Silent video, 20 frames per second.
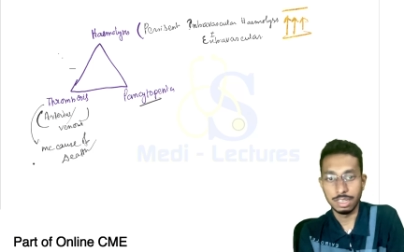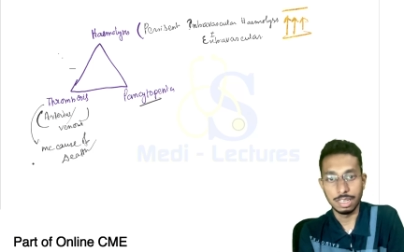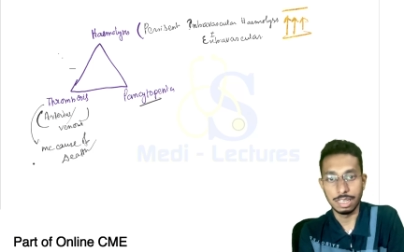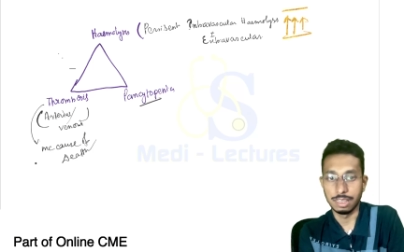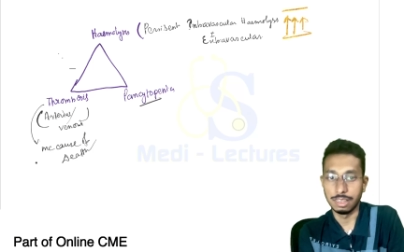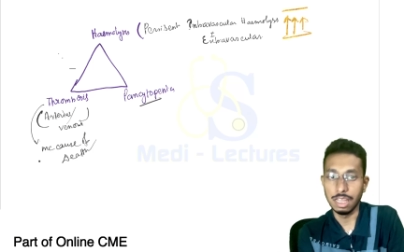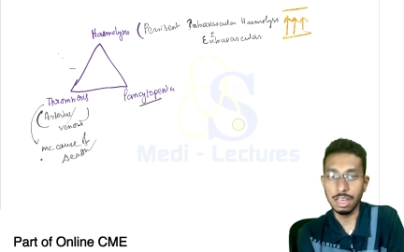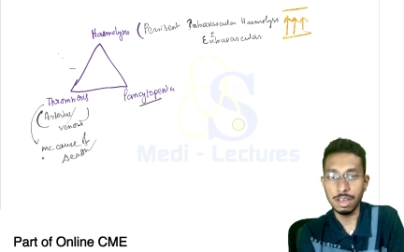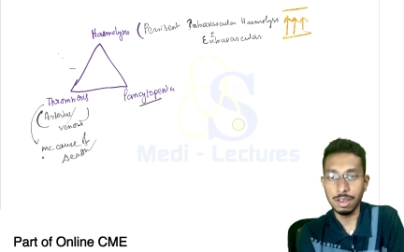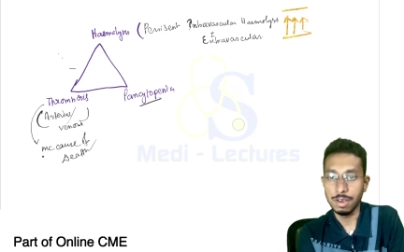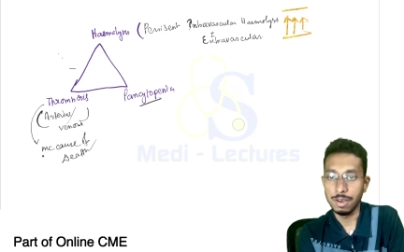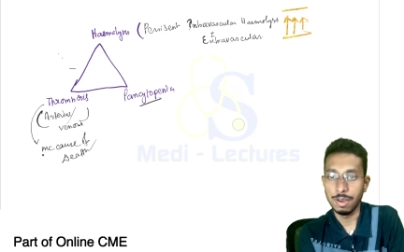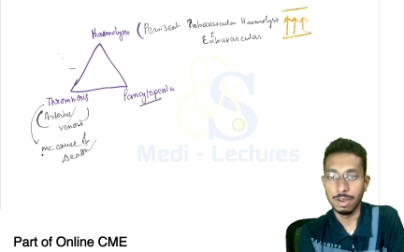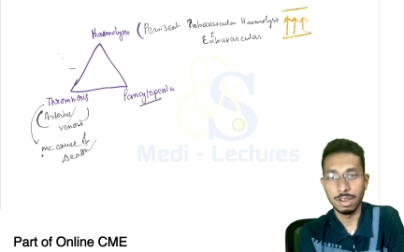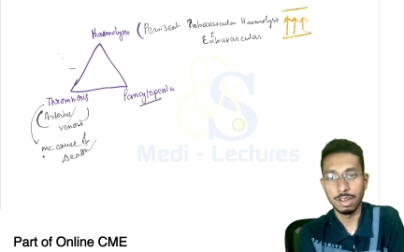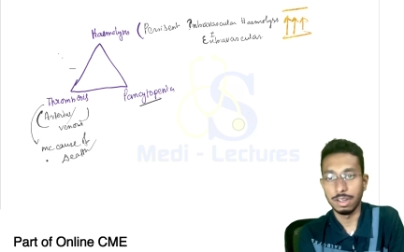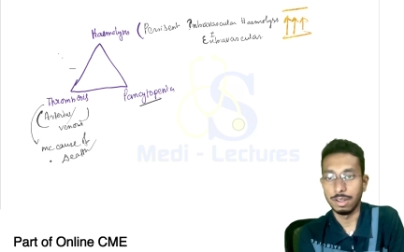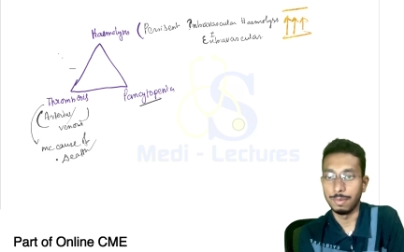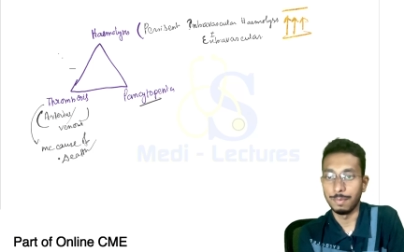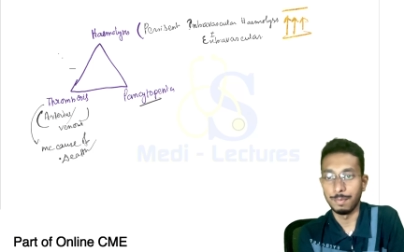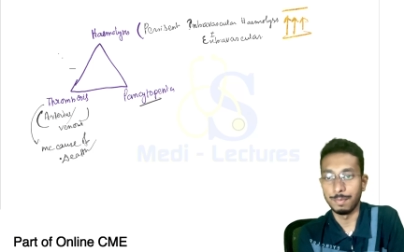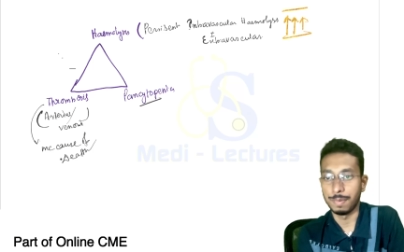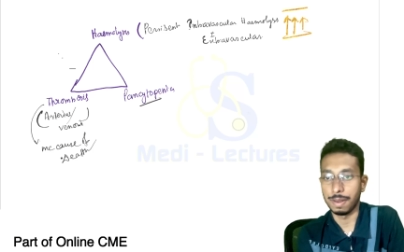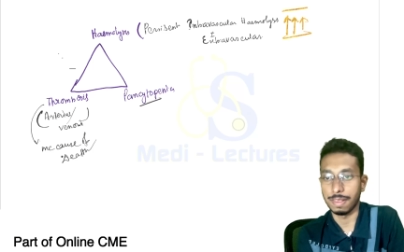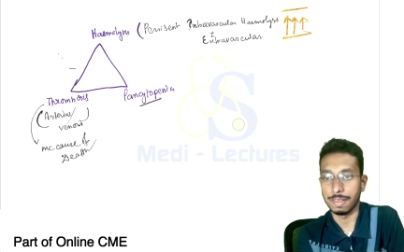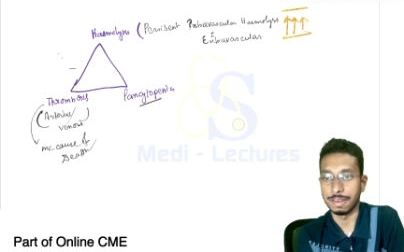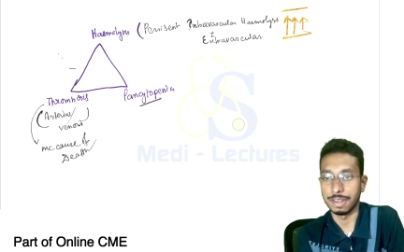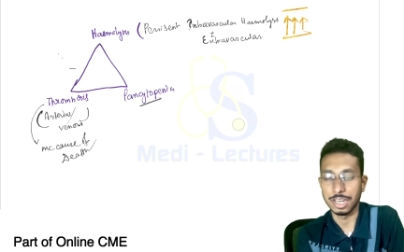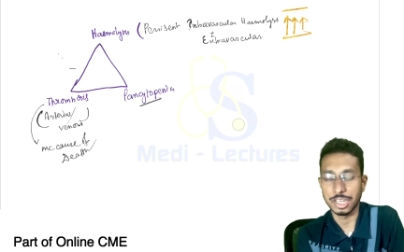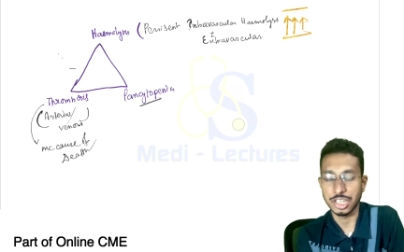in the
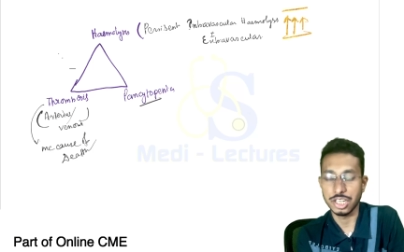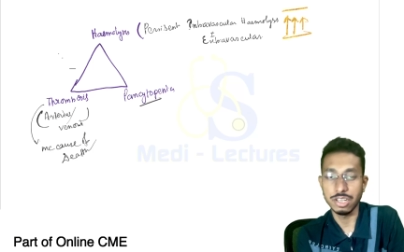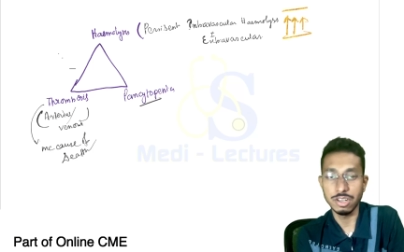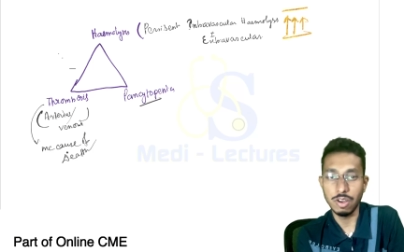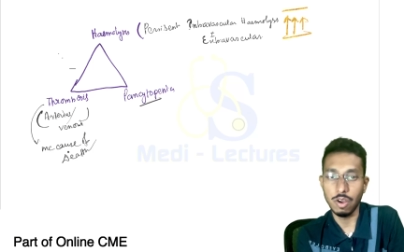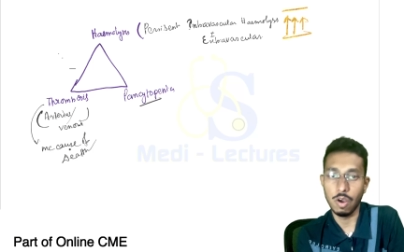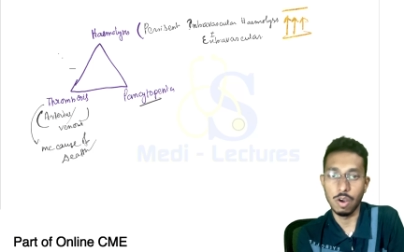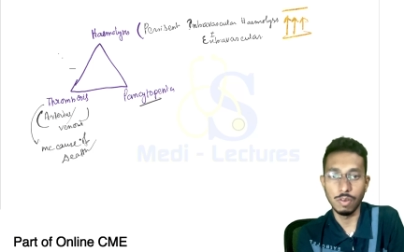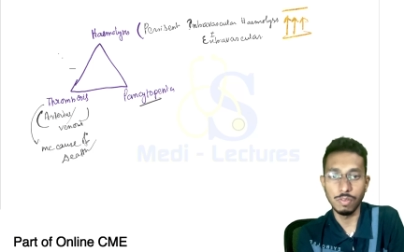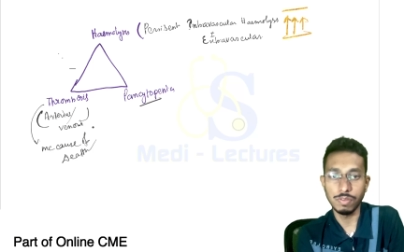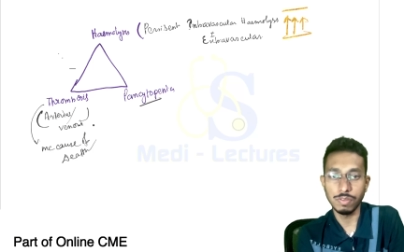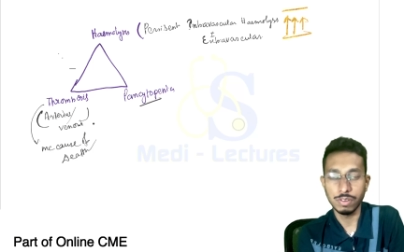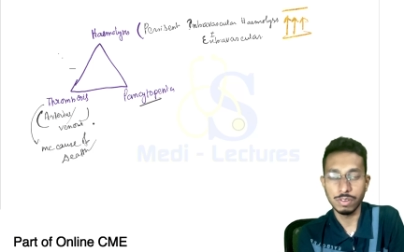presentation of